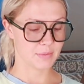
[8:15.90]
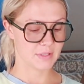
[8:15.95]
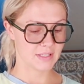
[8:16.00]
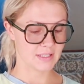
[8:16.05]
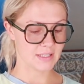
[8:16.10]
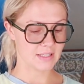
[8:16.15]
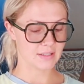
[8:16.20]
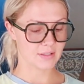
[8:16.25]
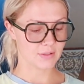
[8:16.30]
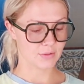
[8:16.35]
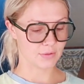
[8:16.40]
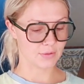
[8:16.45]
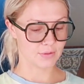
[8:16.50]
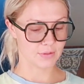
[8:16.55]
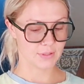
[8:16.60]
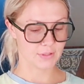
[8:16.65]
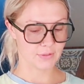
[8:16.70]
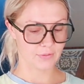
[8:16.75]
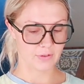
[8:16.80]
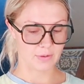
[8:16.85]

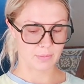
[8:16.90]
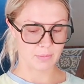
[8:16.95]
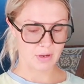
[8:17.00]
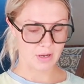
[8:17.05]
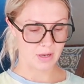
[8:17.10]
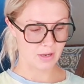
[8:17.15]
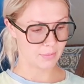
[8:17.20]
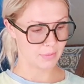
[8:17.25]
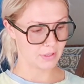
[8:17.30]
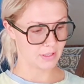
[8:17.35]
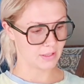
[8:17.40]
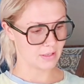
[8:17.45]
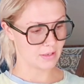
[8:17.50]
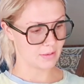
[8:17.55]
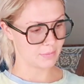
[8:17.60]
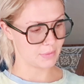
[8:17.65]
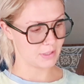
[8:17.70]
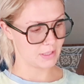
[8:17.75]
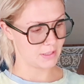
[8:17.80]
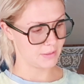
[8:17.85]
stencils from Hobby
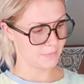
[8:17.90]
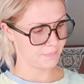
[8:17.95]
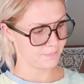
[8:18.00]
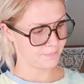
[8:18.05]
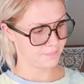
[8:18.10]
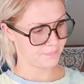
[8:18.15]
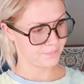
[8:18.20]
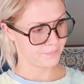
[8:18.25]
Lobby.